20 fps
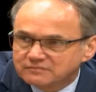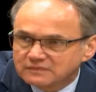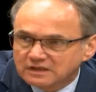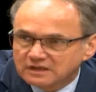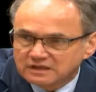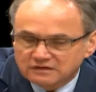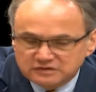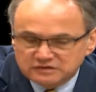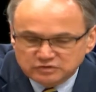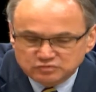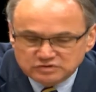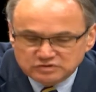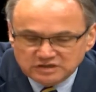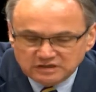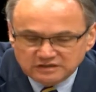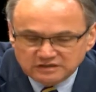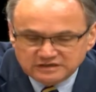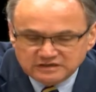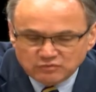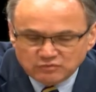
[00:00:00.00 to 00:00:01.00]

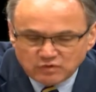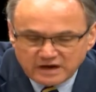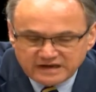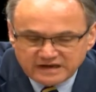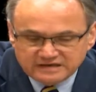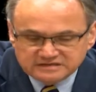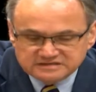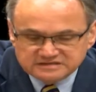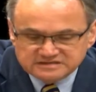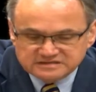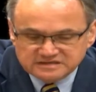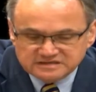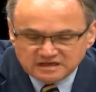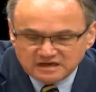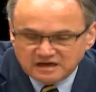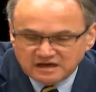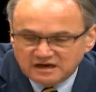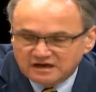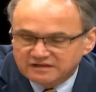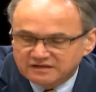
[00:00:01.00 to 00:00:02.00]
utility rates
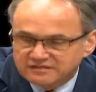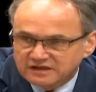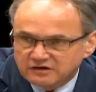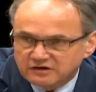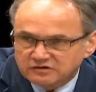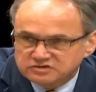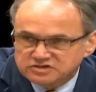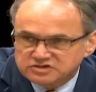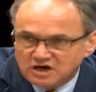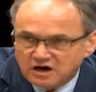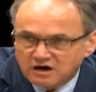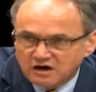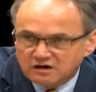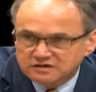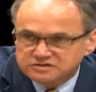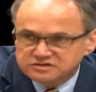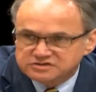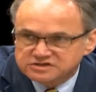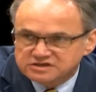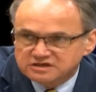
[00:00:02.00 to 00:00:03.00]
that are
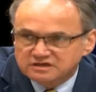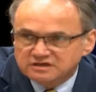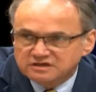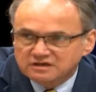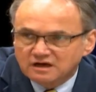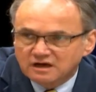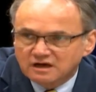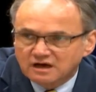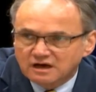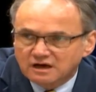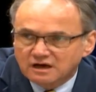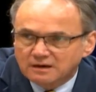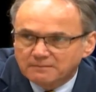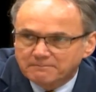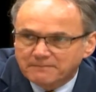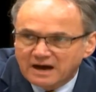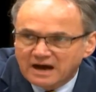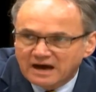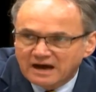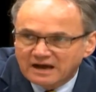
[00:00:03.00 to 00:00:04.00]
charged
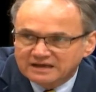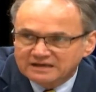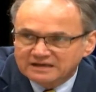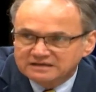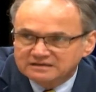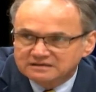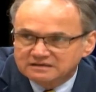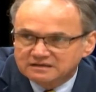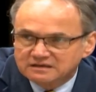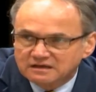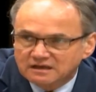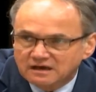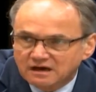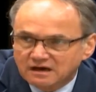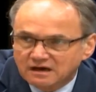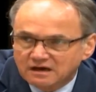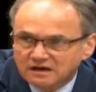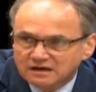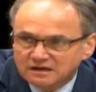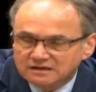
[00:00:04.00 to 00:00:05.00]
by
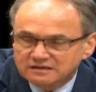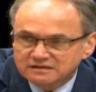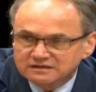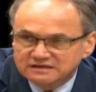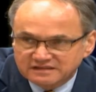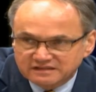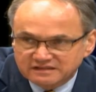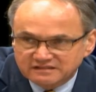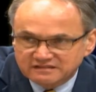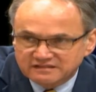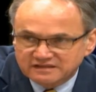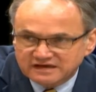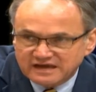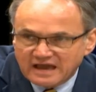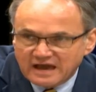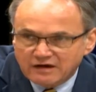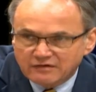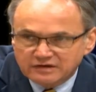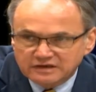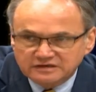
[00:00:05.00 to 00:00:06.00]
the
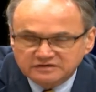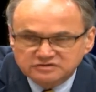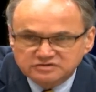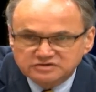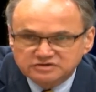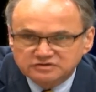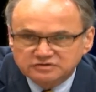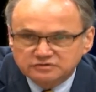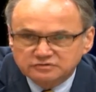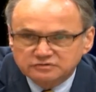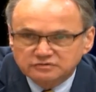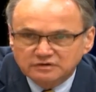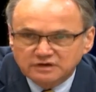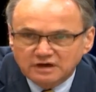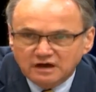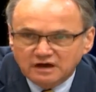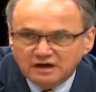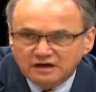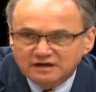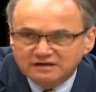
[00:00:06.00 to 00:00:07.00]
county to
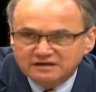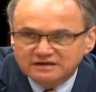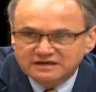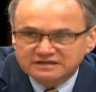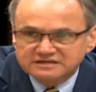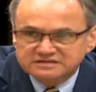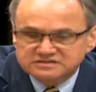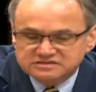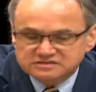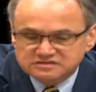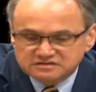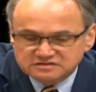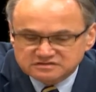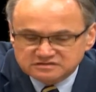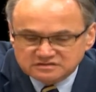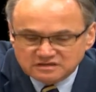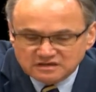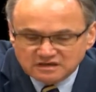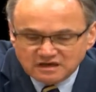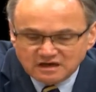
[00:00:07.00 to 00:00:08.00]
its
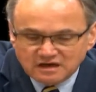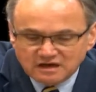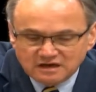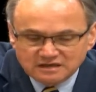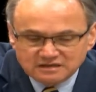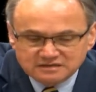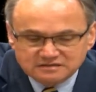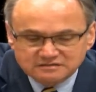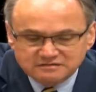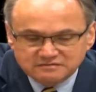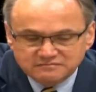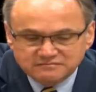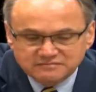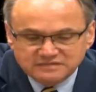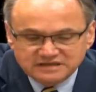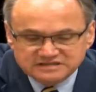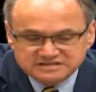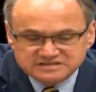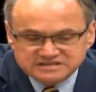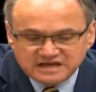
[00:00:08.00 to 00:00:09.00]

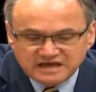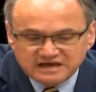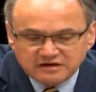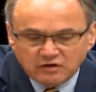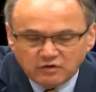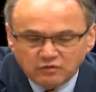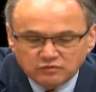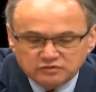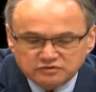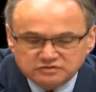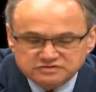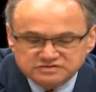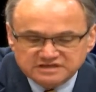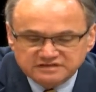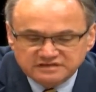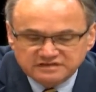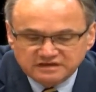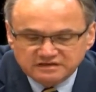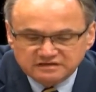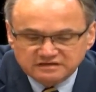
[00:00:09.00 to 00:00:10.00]
stakeholders and
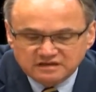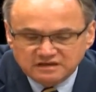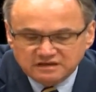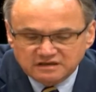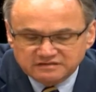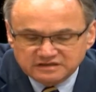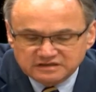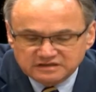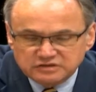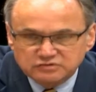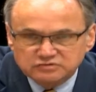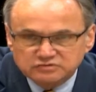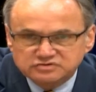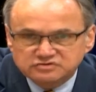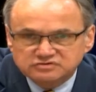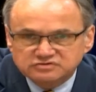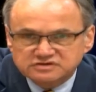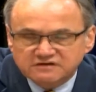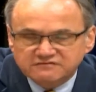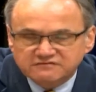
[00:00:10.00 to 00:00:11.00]
the
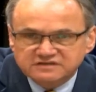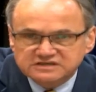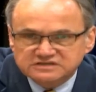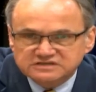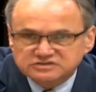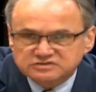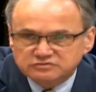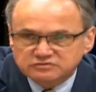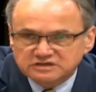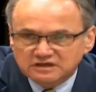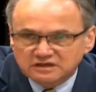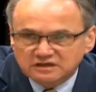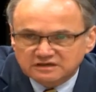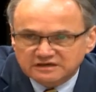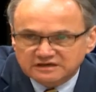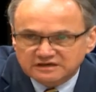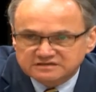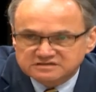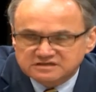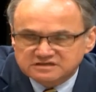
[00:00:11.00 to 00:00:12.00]
users of these
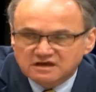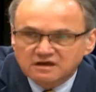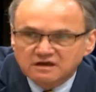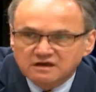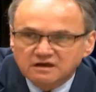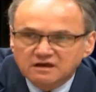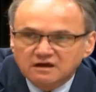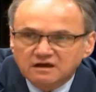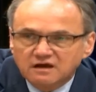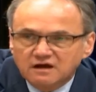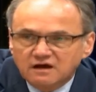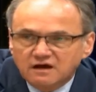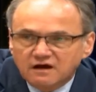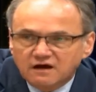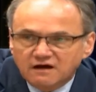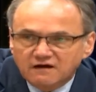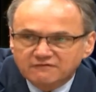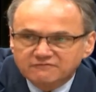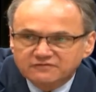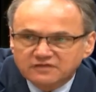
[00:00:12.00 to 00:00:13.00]
utilities.
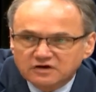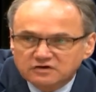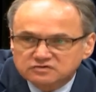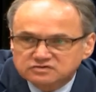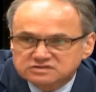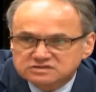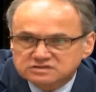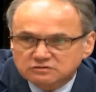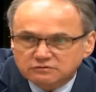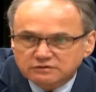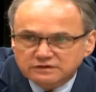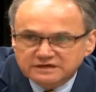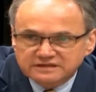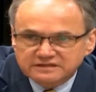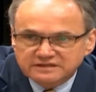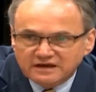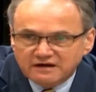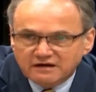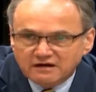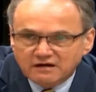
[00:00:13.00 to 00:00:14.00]
Of those three,
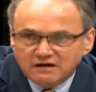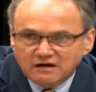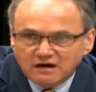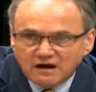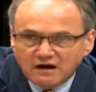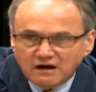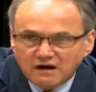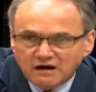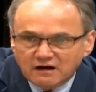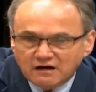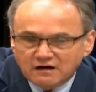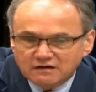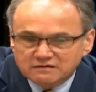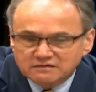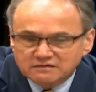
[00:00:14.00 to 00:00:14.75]
there are